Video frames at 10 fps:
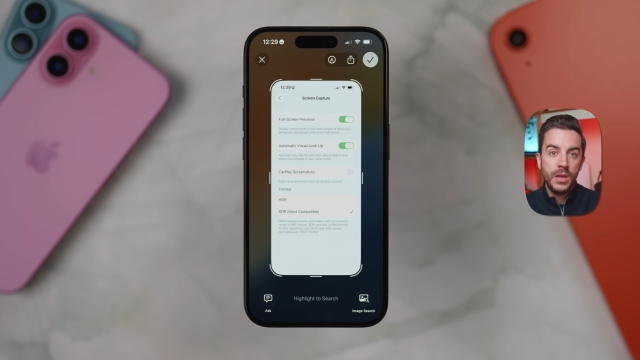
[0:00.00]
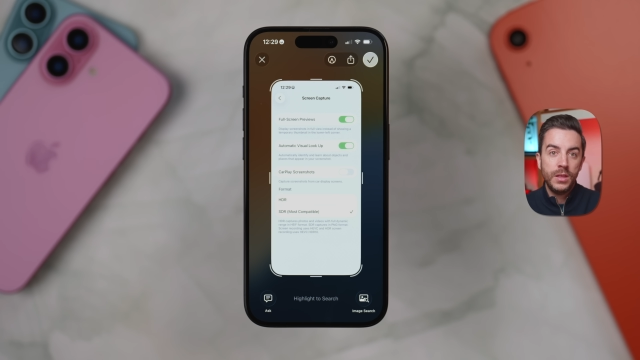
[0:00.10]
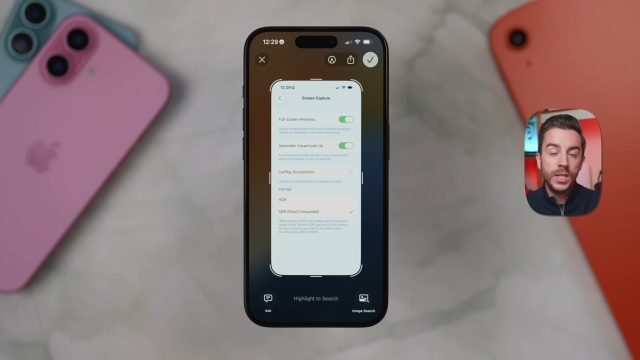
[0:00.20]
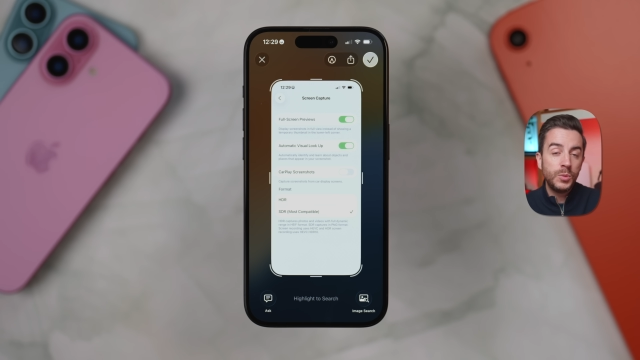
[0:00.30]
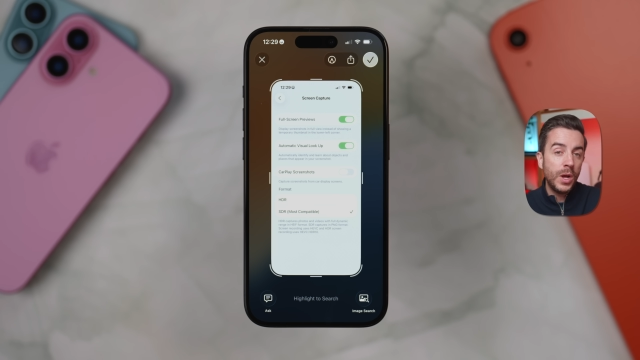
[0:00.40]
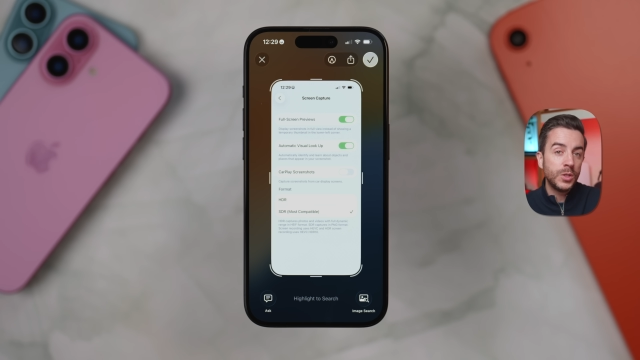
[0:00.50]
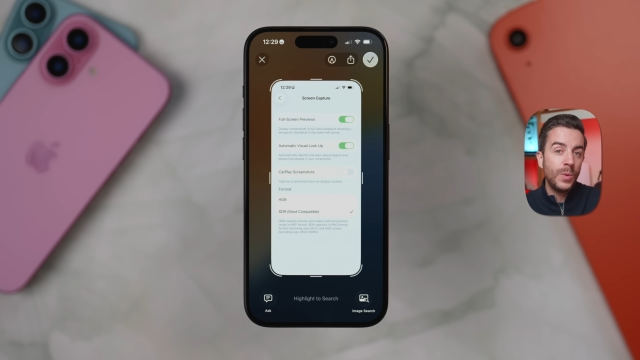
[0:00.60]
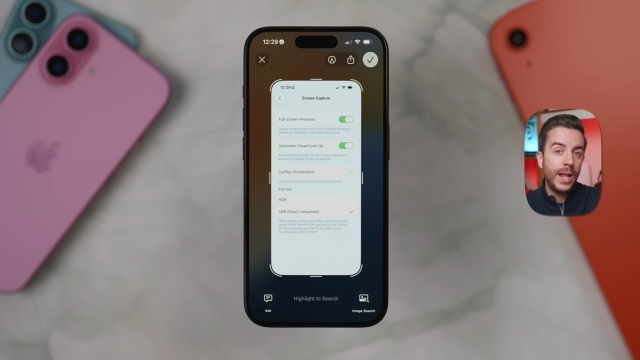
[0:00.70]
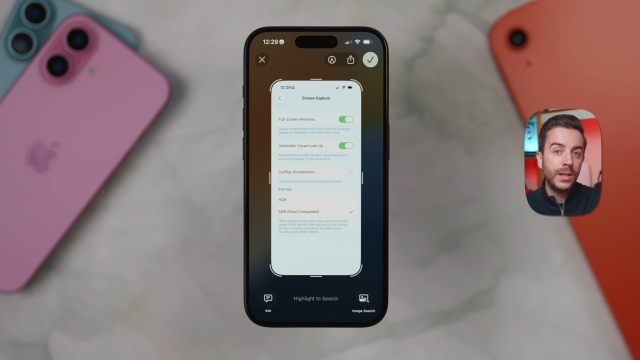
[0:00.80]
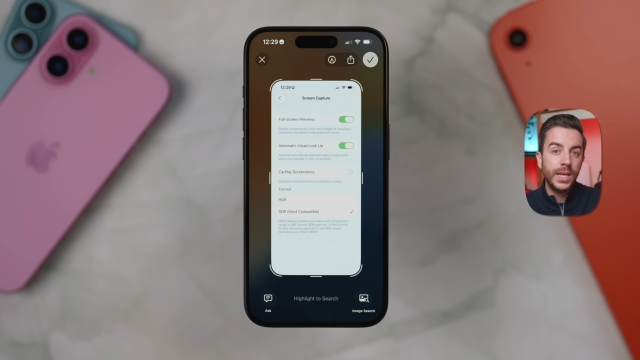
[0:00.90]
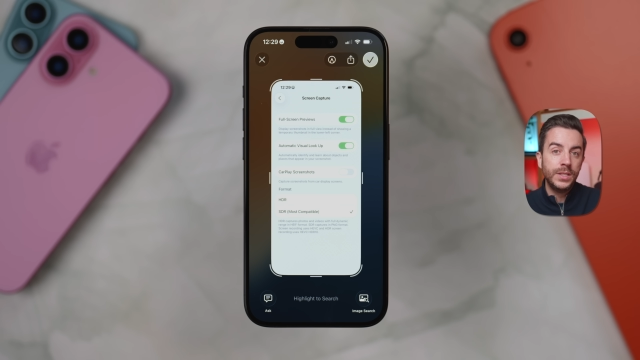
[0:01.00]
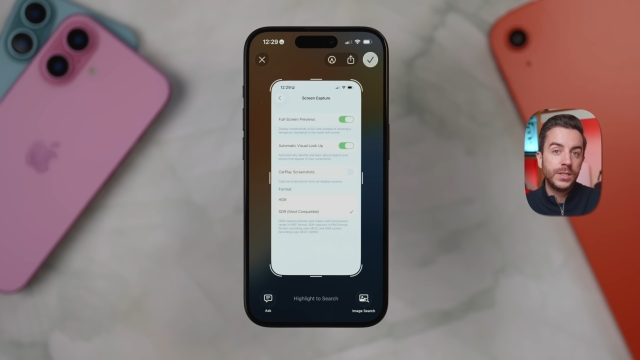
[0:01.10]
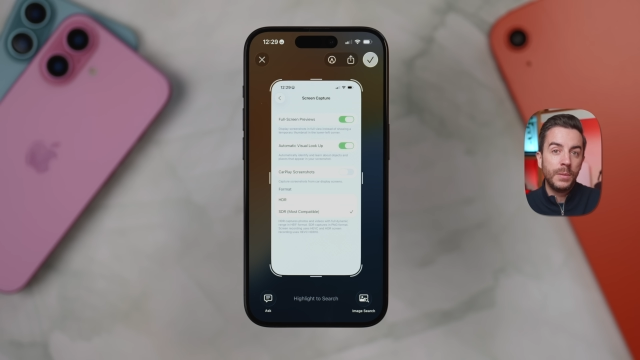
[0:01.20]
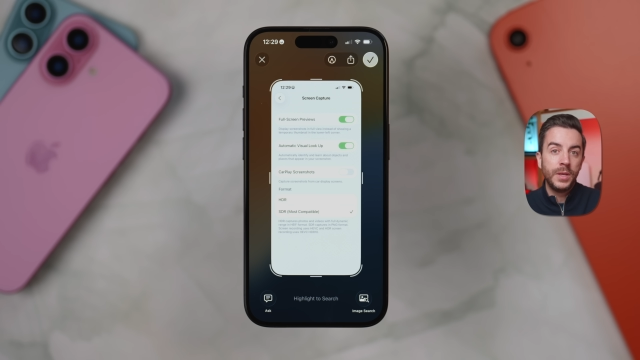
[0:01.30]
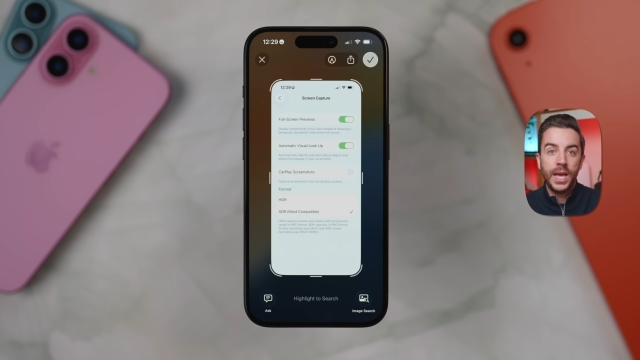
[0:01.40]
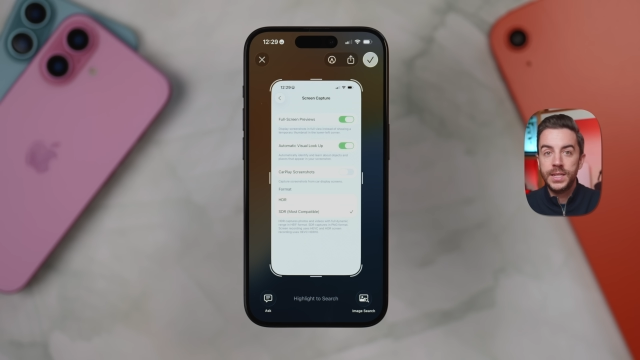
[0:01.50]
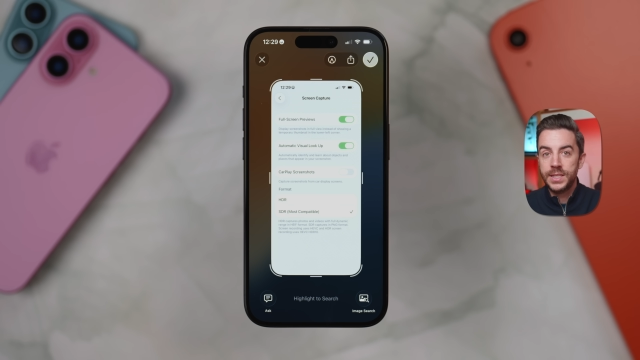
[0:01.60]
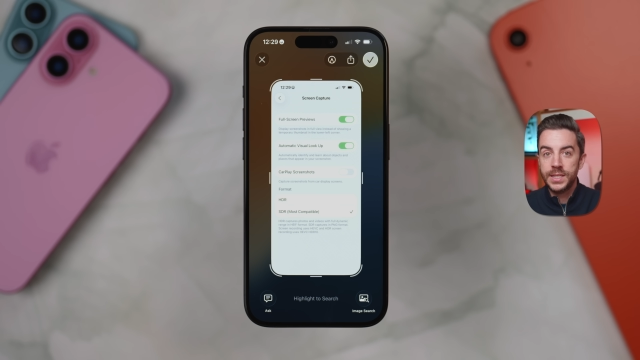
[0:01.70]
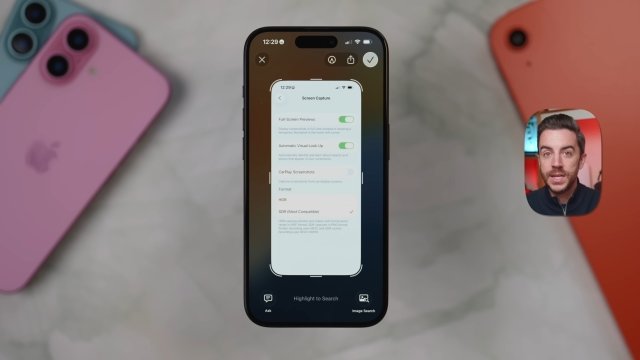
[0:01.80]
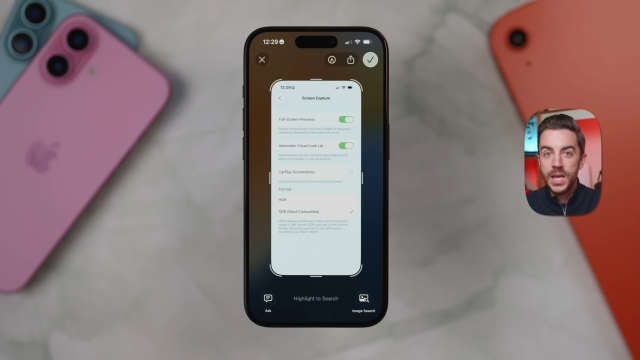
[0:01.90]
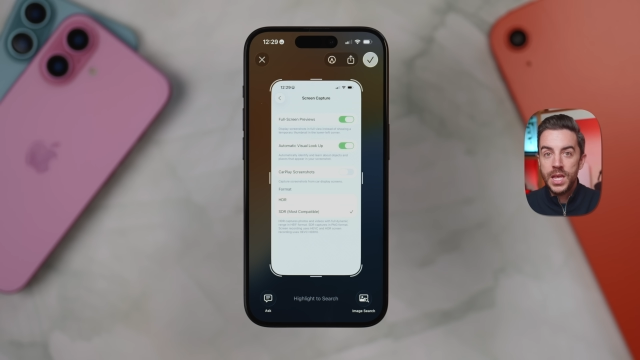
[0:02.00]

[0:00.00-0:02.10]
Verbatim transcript: This works well in some cases,